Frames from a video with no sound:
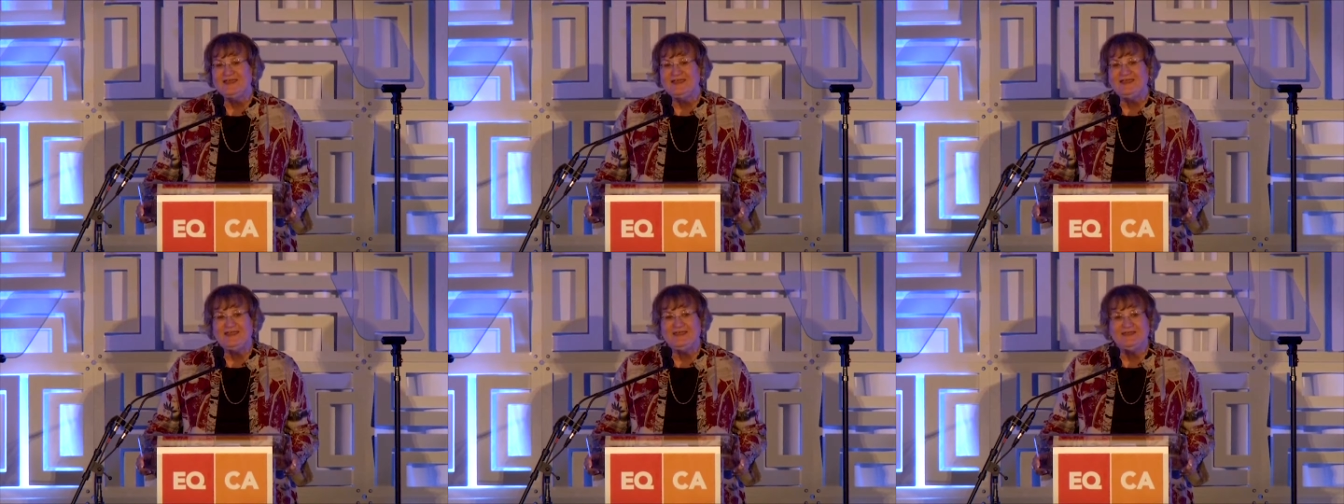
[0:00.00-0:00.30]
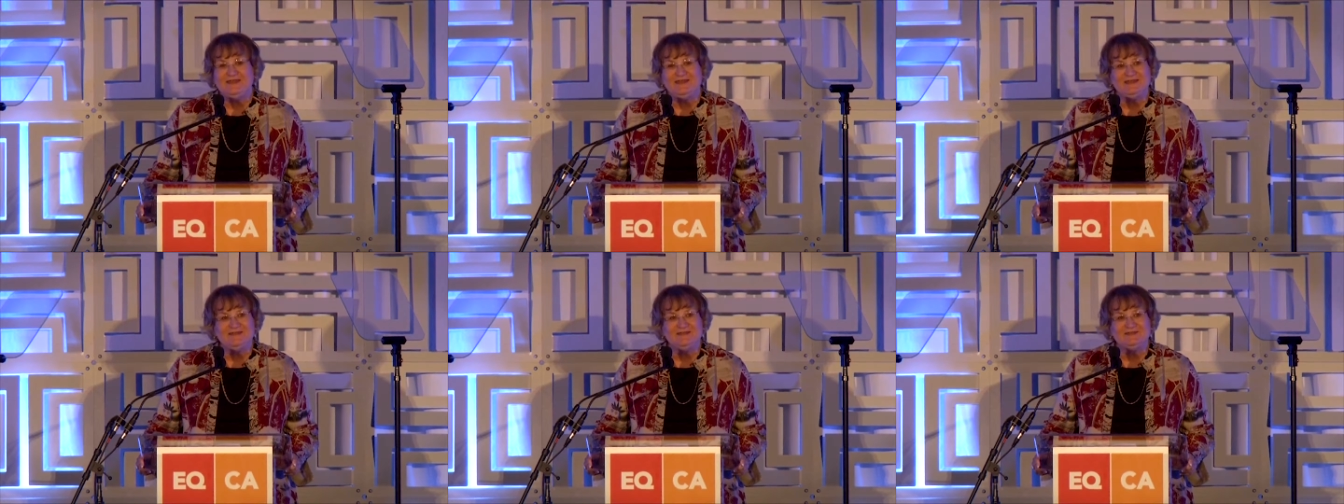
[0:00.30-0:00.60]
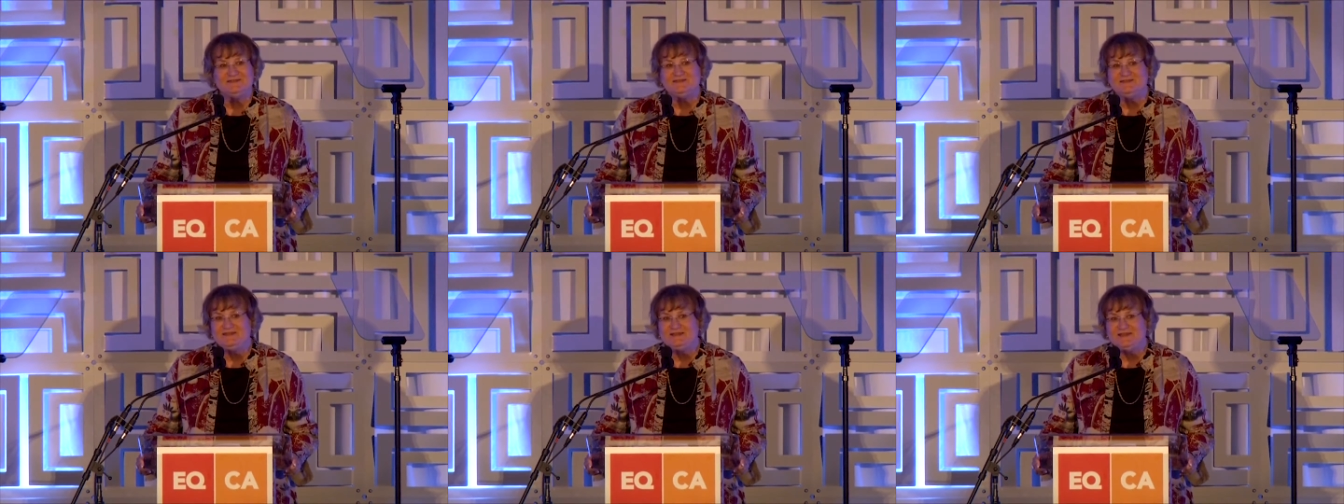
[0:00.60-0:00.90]
it
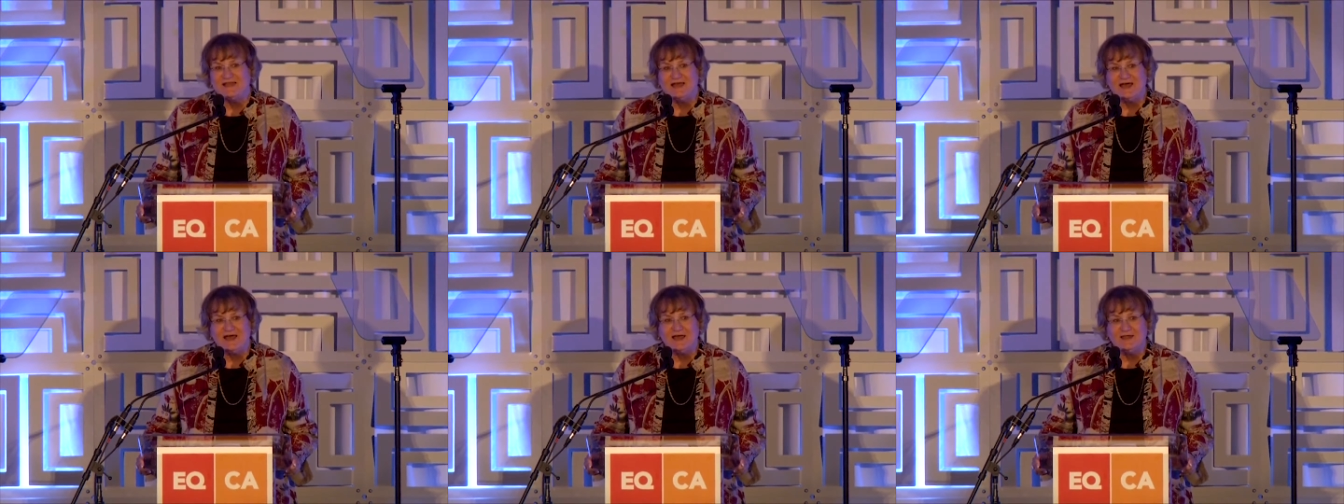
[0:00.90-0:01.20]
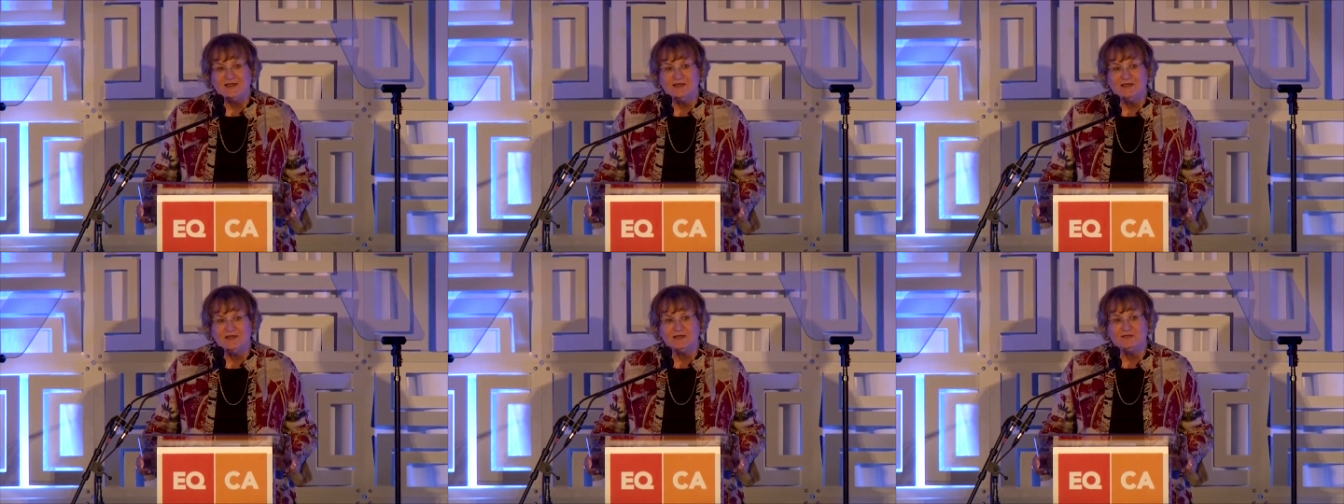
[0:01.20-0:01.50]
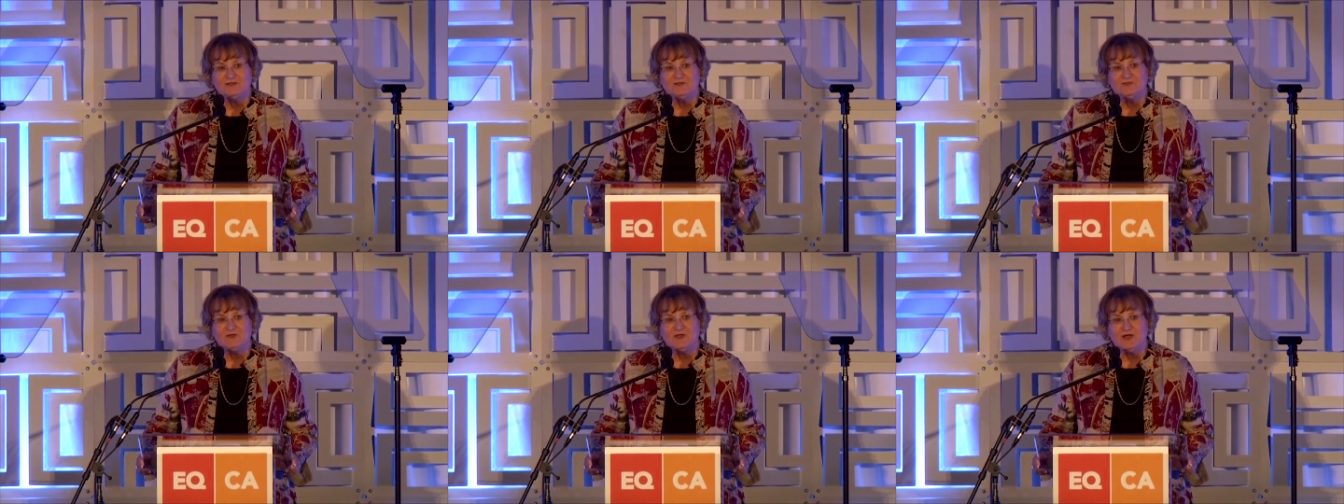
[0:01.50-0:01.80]
is not
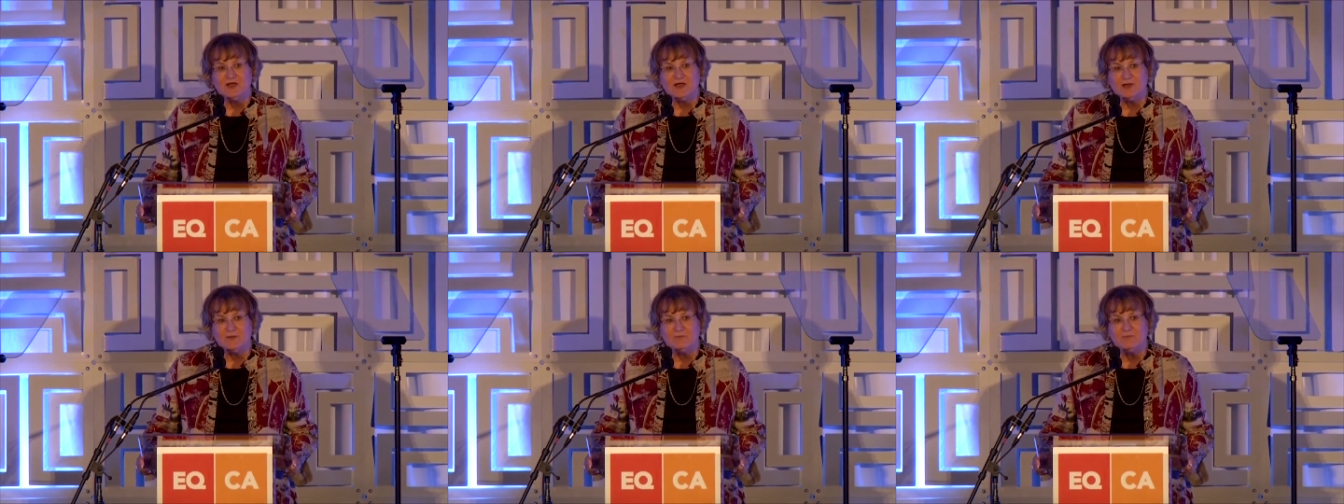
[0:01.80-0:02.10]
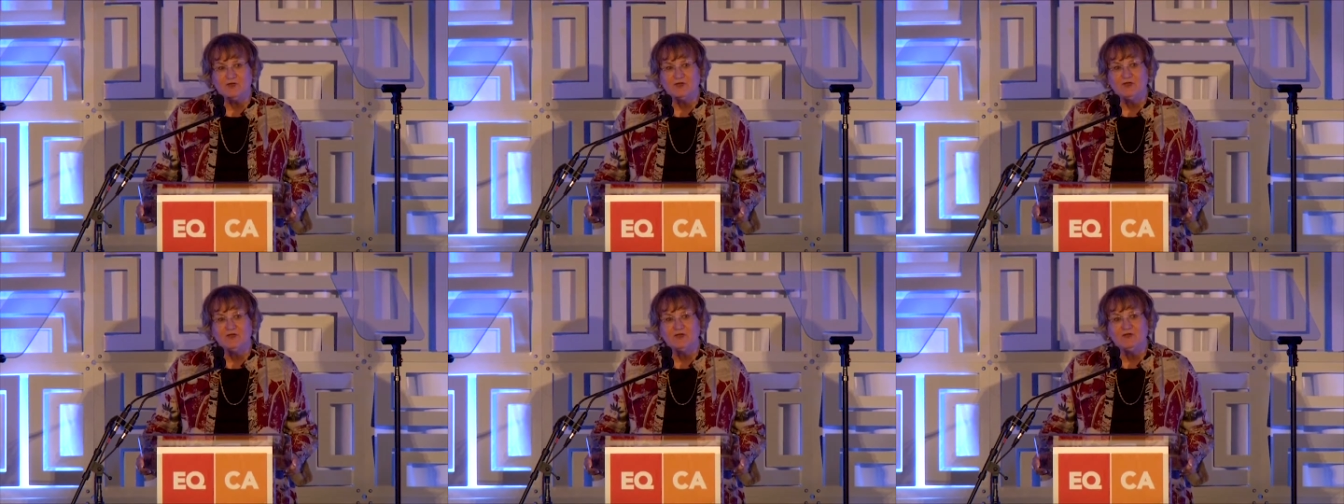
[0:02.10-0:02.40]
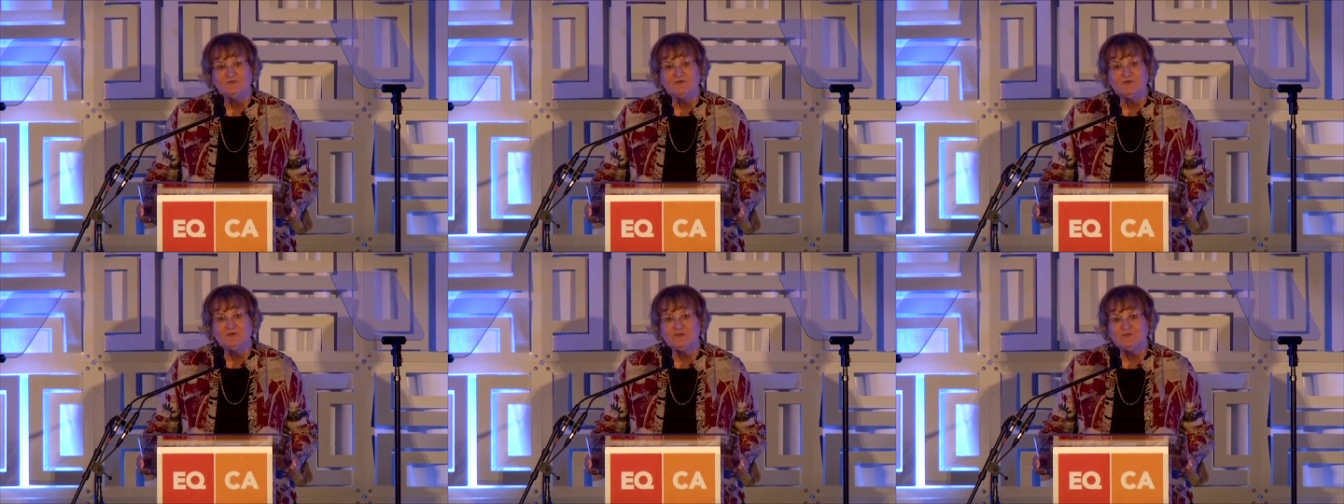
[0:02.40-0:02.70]
a job
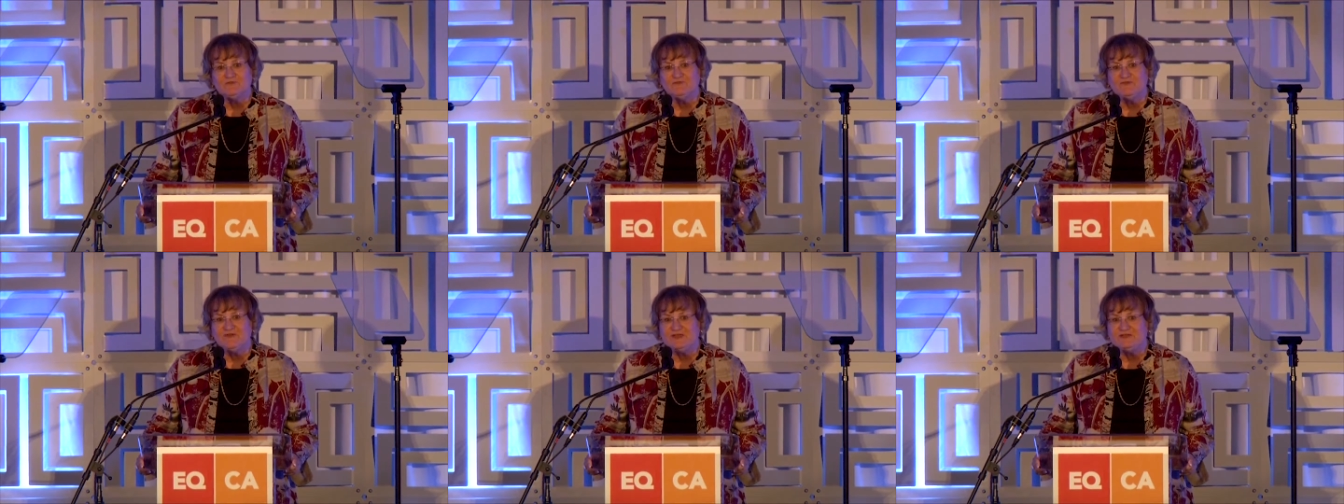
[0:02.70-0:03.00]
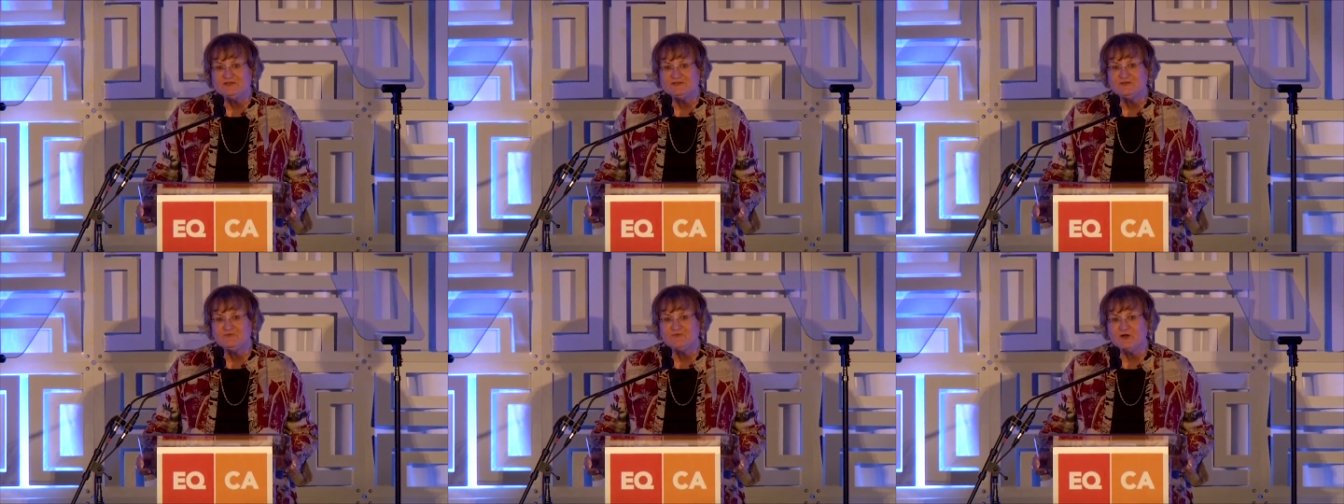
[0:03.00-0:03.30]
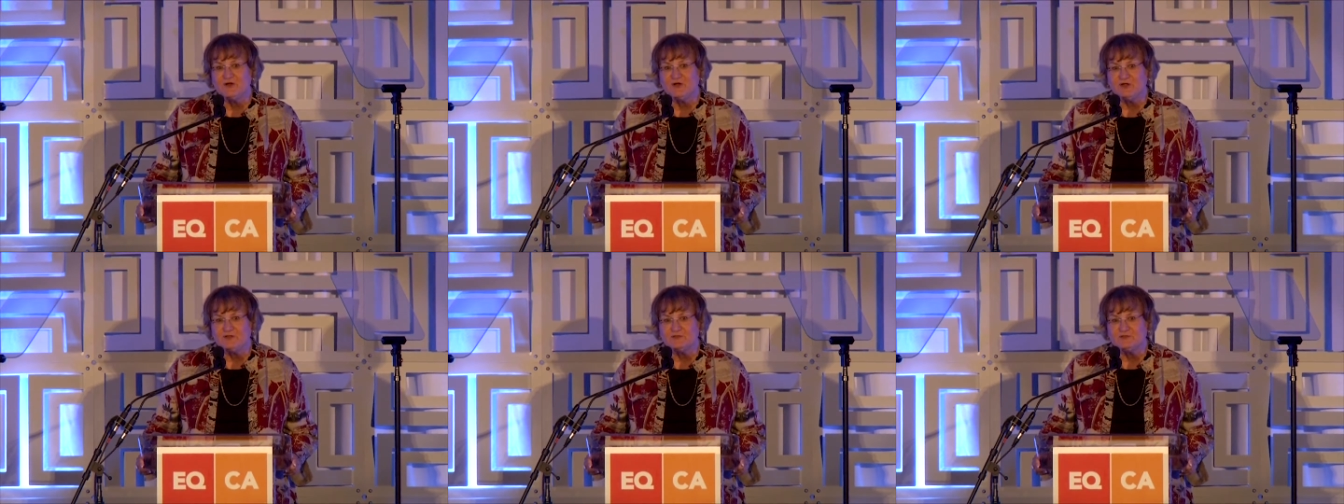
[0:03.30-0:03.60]
for the faint of
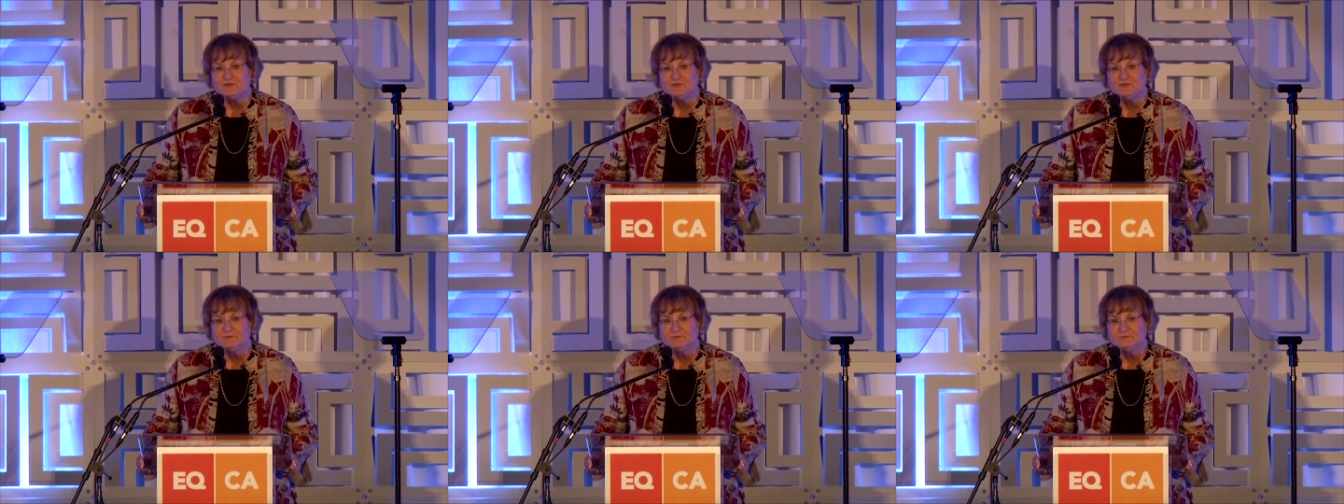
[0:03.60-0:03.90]
heart.